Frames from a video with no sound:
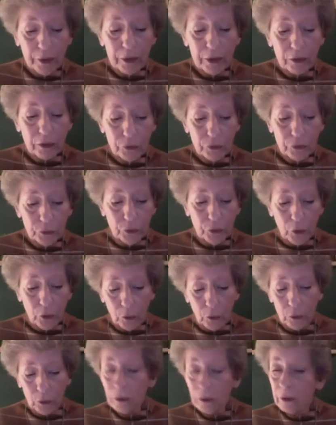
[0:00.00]
do
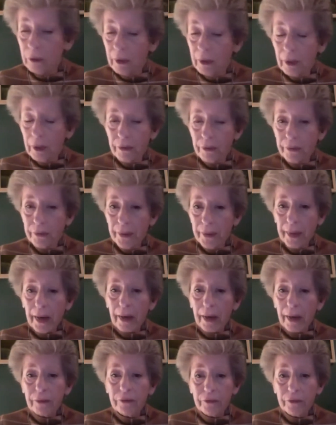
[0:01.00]
know that
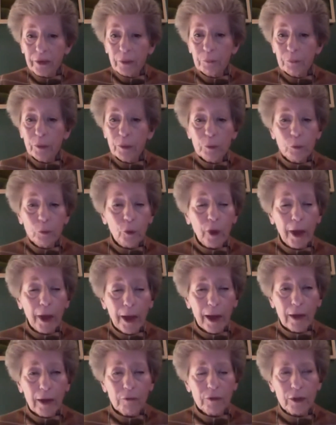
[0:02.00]
I think people
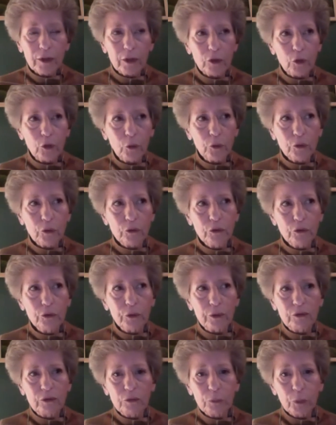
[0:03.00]
have it in order to
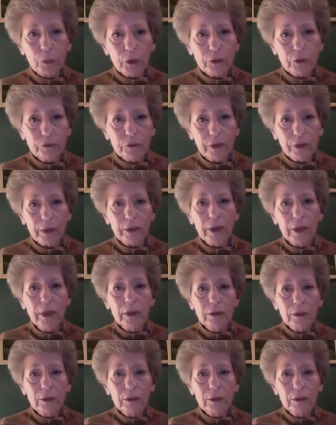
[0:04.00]
express it,